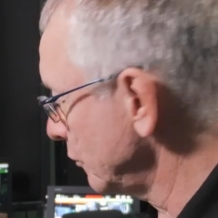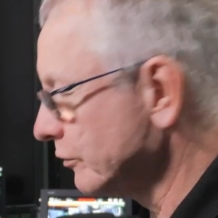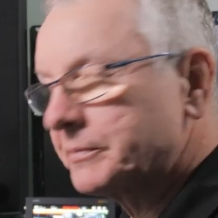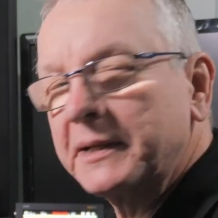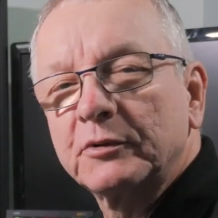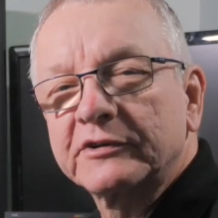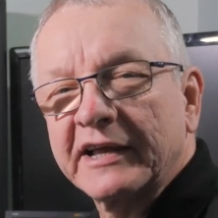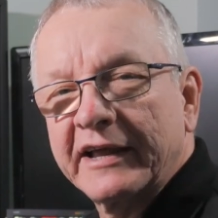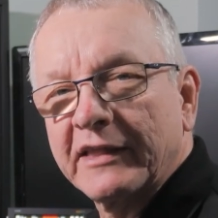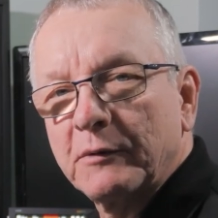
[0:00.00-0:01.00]
with people
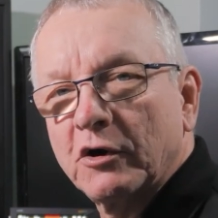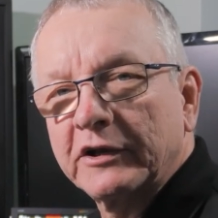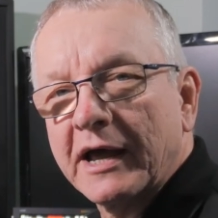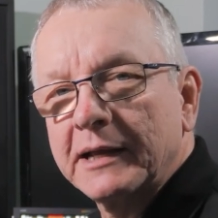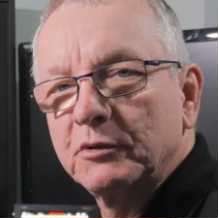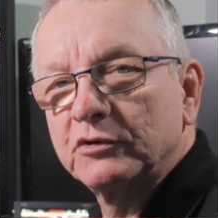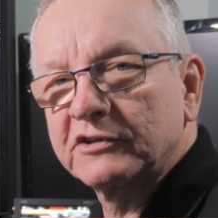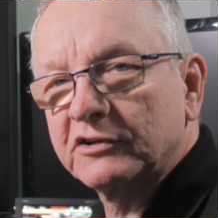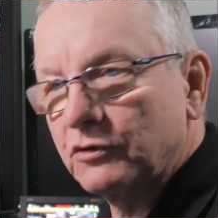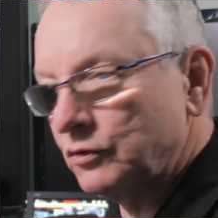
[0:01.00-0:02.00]
saying they weren't able
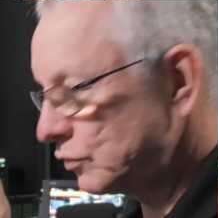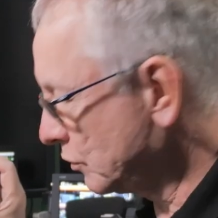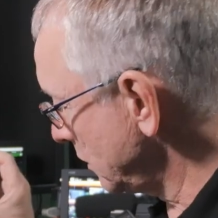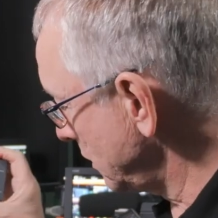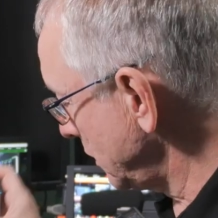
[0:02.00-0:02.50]
to